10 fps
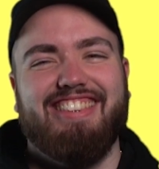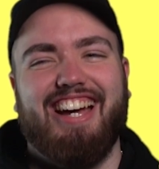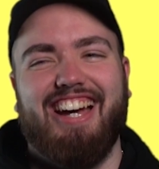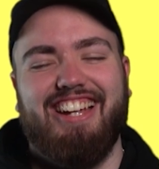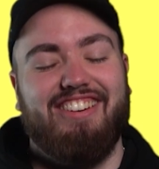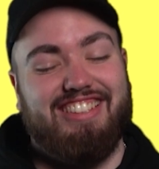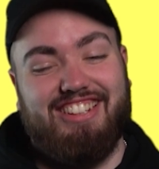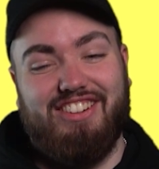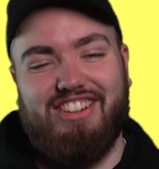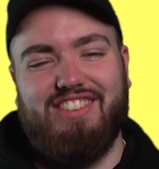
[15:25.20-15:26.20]
that obviously
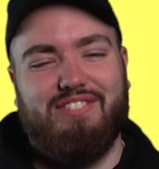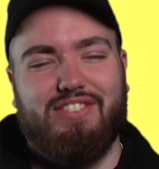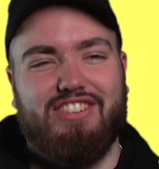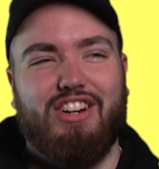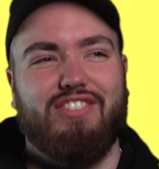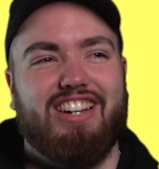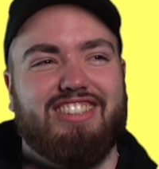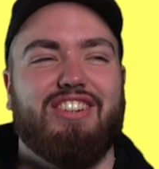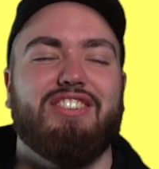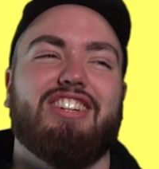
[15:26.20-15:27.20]
not, not many people know about,
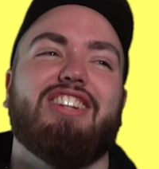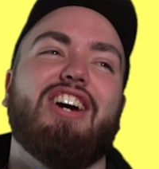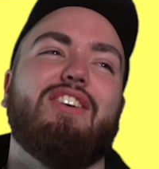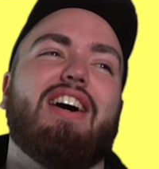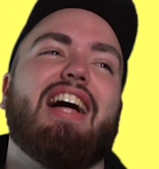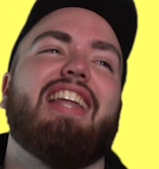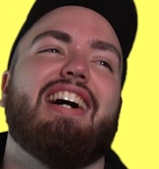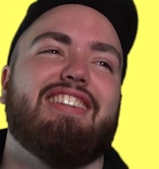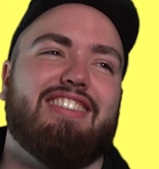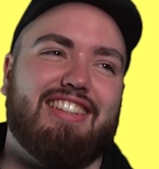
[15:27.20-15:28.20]
so no one's going to know about that
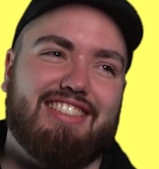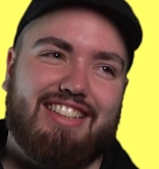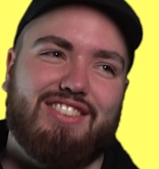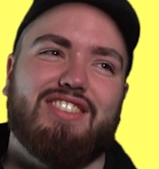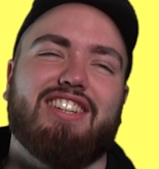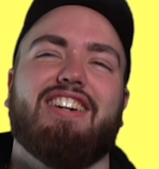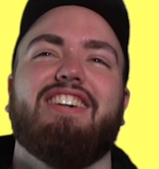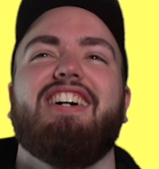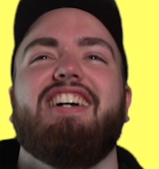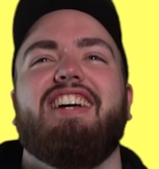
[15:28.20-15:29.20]
line until they see this video.
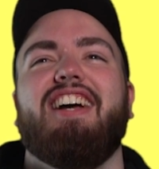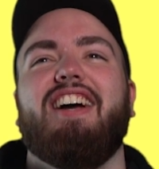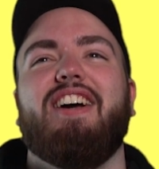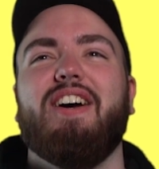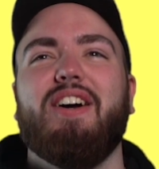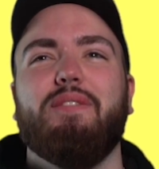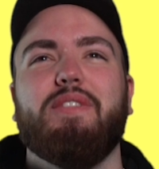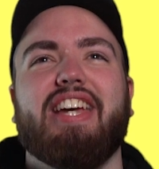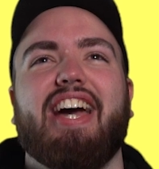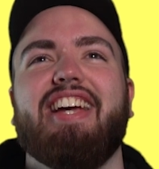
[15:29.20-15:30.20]
Uh, but
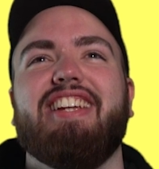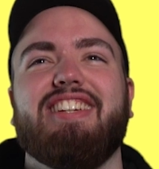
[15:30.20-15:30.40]
yeah,